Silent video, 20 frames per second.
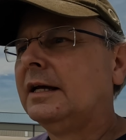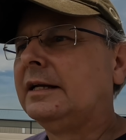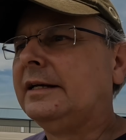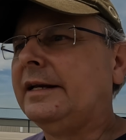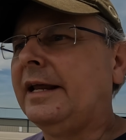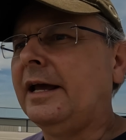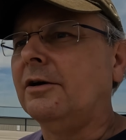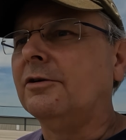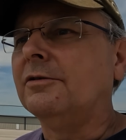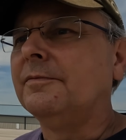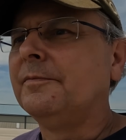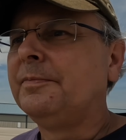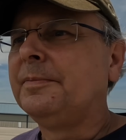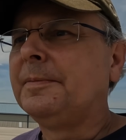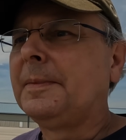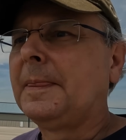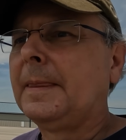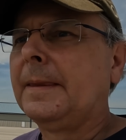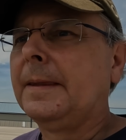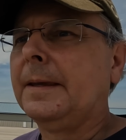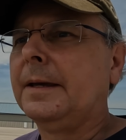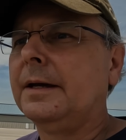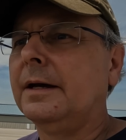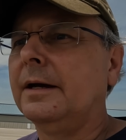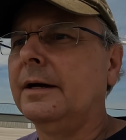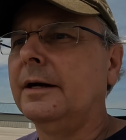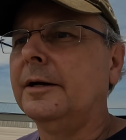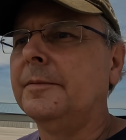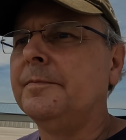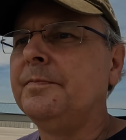Now,
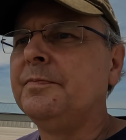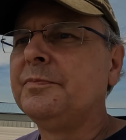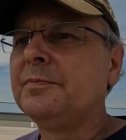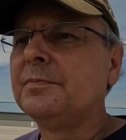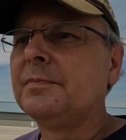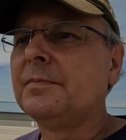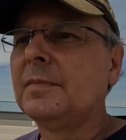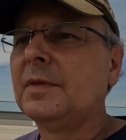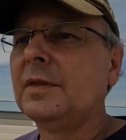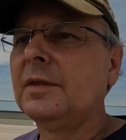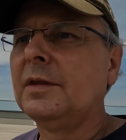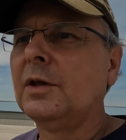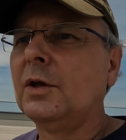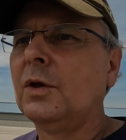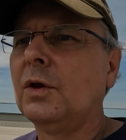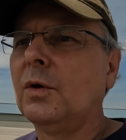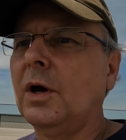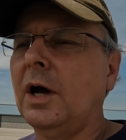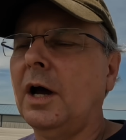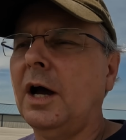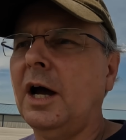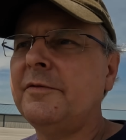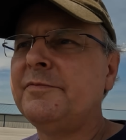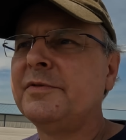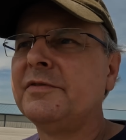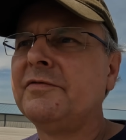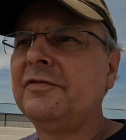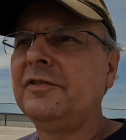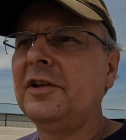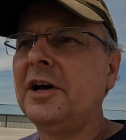I've
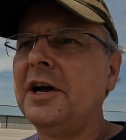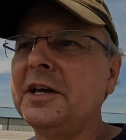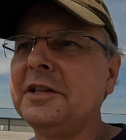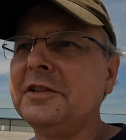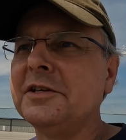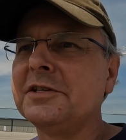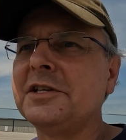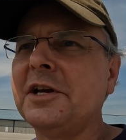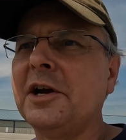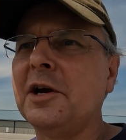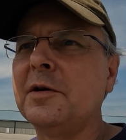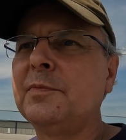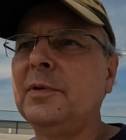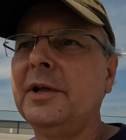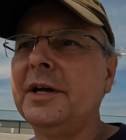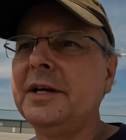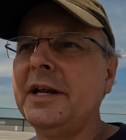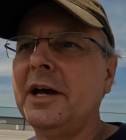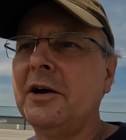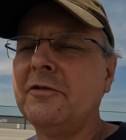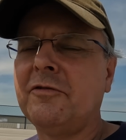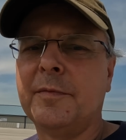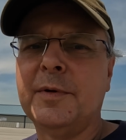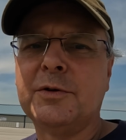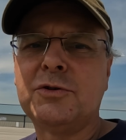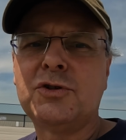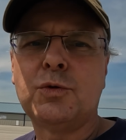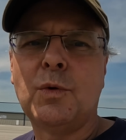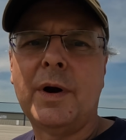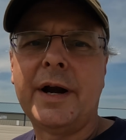been flying this airplane now for
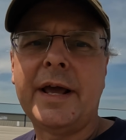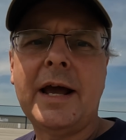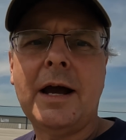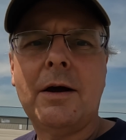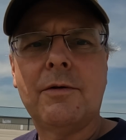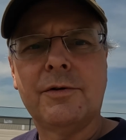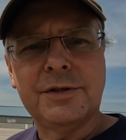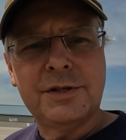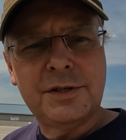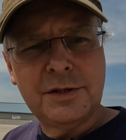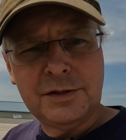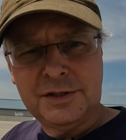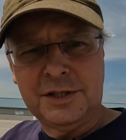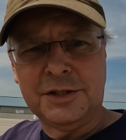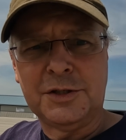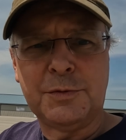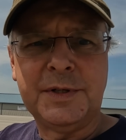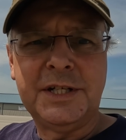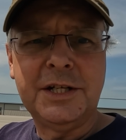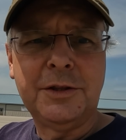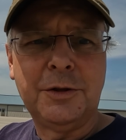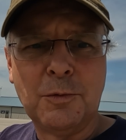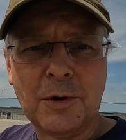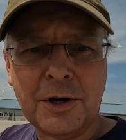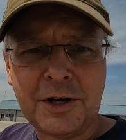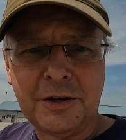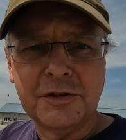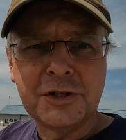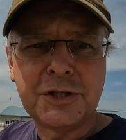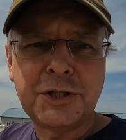about 20 hours since we did the
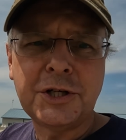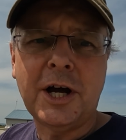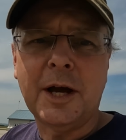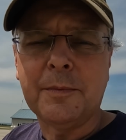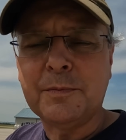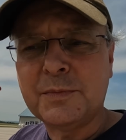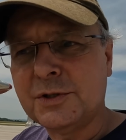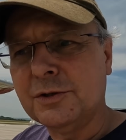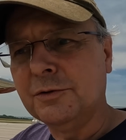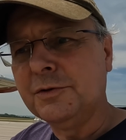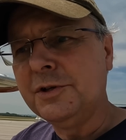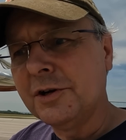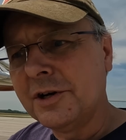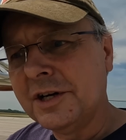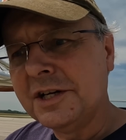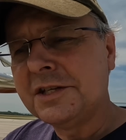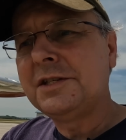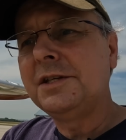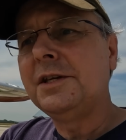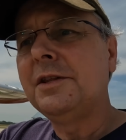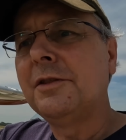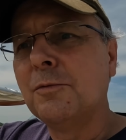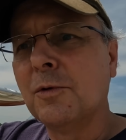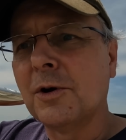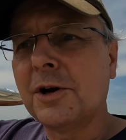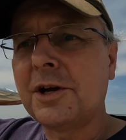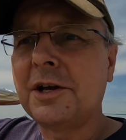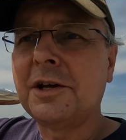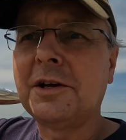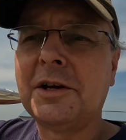work in the shop. So you're going to see the
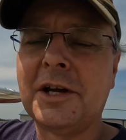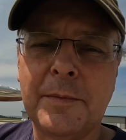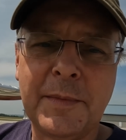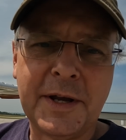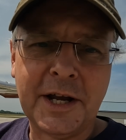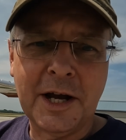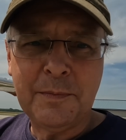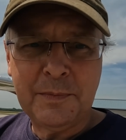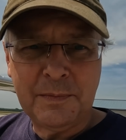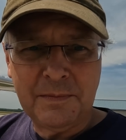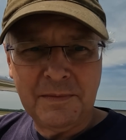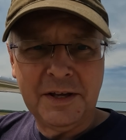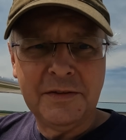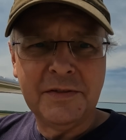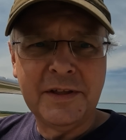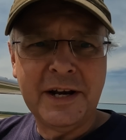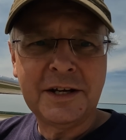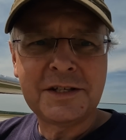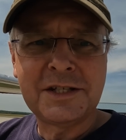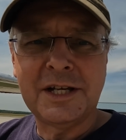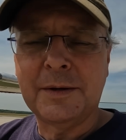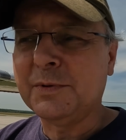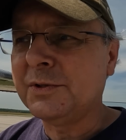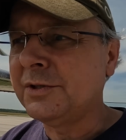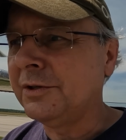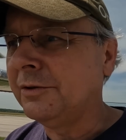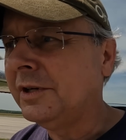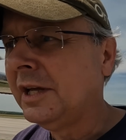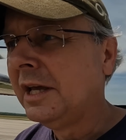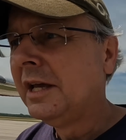work coming up in the next
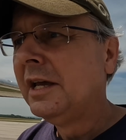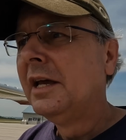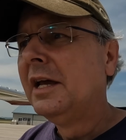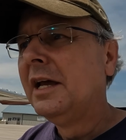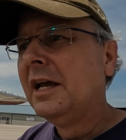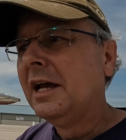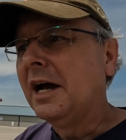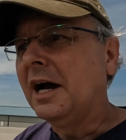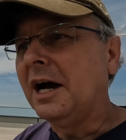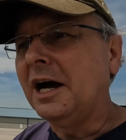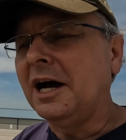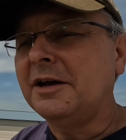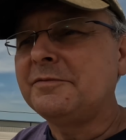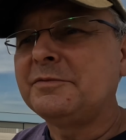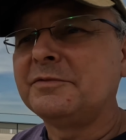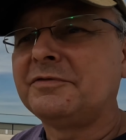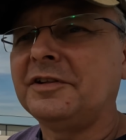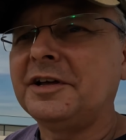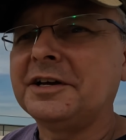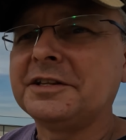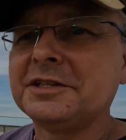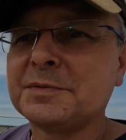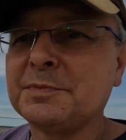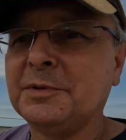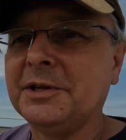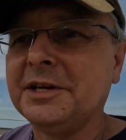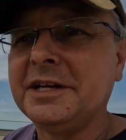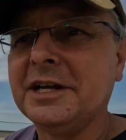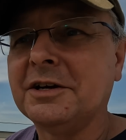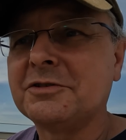episode. I've been flying this
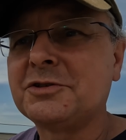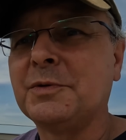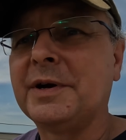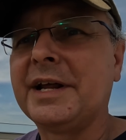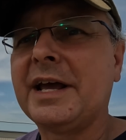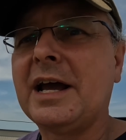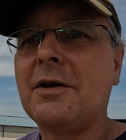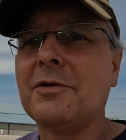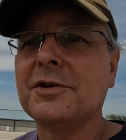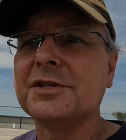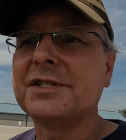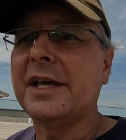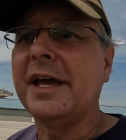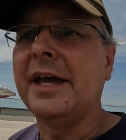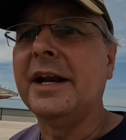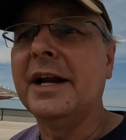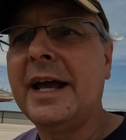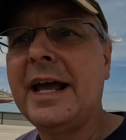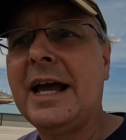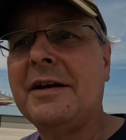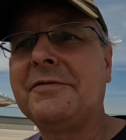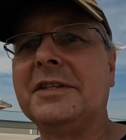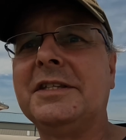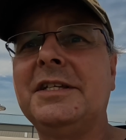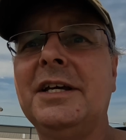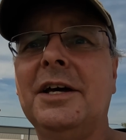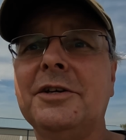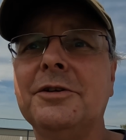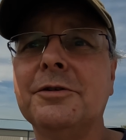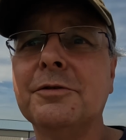plane now 20 hours, and I have to
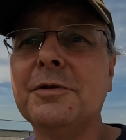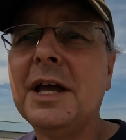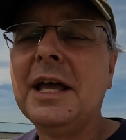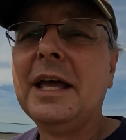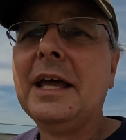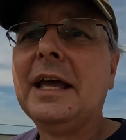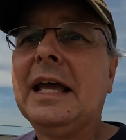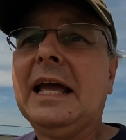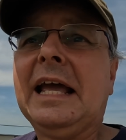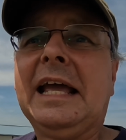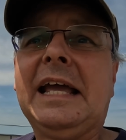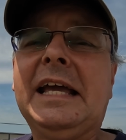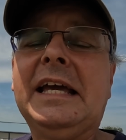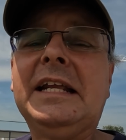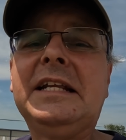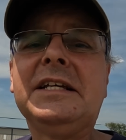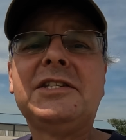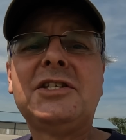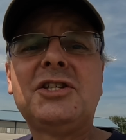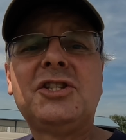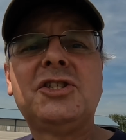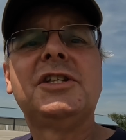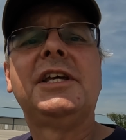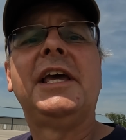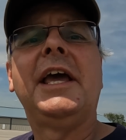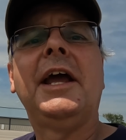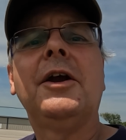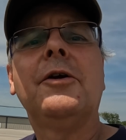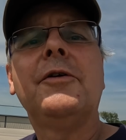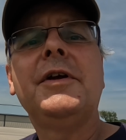tell you, it is
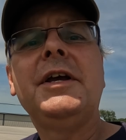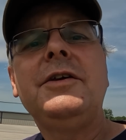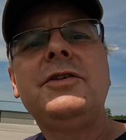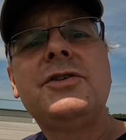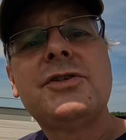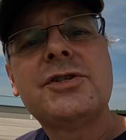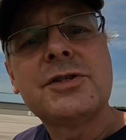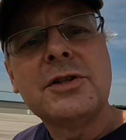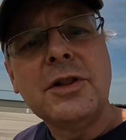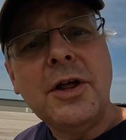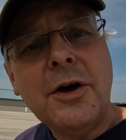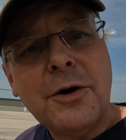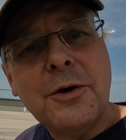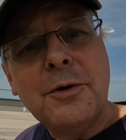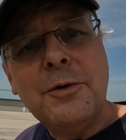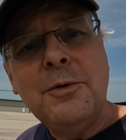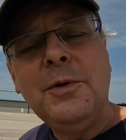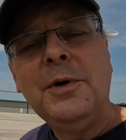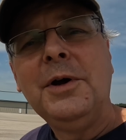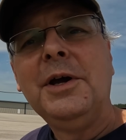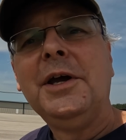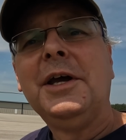scary slow